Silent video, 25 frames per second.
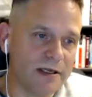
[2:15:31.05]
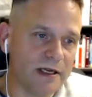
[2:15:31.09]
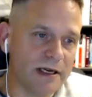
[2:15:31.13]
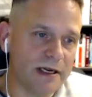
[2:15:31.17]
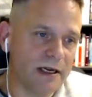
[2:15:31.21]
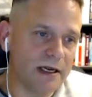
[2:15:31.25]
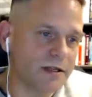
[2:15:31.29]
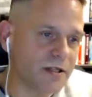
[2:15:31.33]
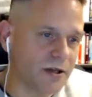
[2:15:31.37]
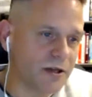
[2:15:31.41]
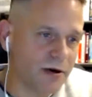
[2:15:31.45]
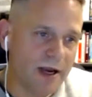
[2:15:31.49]
And
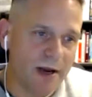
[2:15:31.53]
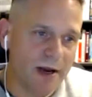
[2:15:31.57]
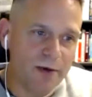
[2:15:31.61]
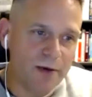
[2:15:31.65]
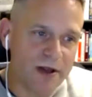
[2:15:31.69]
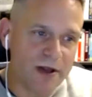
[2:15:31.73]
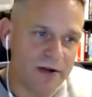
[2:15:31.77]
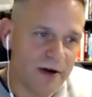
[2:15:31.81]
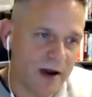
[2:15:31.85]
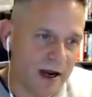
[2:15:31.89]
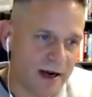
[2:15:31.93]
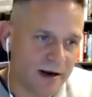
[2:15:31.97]
Sergey, we
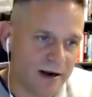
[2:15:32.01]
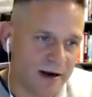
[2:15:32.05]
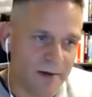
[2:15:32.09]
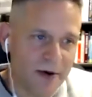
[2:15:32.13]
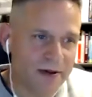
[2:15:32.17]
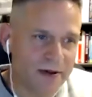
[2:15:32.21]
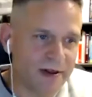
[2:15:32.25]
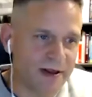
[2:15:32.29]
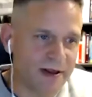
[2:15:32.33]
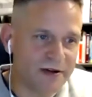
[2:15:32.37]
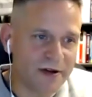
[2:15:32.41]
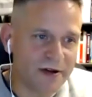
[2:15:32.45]
talk
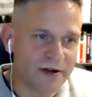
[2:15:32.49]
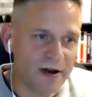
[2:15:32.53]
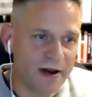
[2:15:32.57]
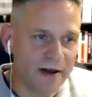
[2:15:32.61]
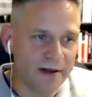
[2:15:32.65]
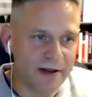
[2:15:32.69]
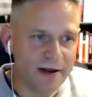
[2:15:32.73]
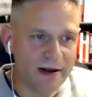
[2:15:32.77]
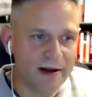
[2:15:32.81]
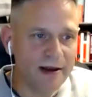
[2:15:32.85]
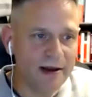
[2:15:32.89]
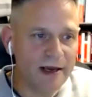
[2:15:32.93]
about this all
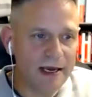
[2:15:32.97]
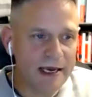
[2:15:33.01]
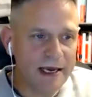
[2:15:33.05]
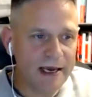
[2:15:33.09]
the